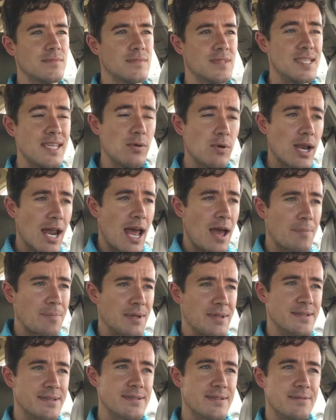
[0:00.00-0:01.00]
See what
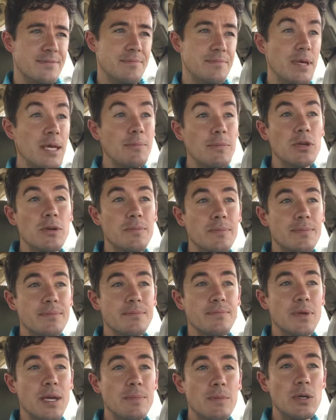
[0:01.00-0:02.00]
happens. Maybe
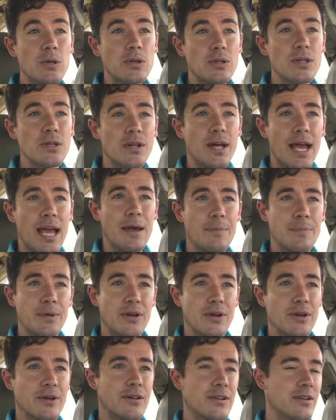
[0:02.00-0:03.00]
you're a little
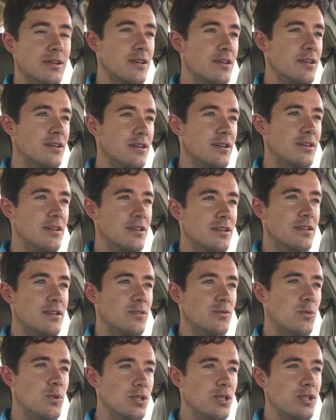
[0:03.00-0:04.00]
happier.
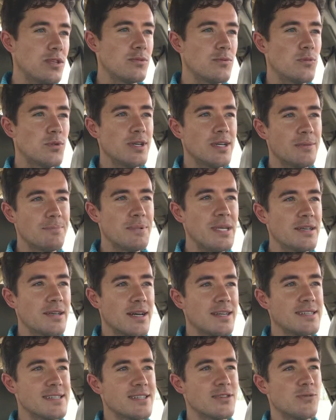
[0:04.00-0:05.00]
Wouldn't it be
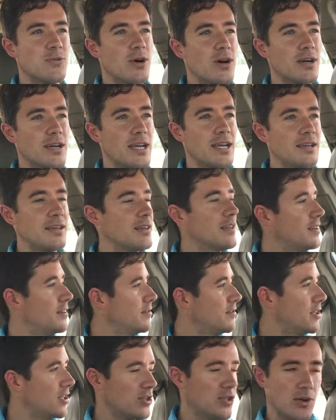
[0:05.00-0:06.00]
nice to walk
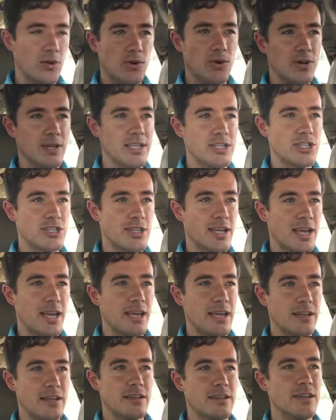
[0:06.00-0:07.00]
in the door each
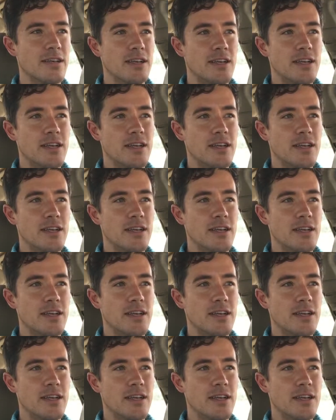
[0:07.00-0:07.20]
day and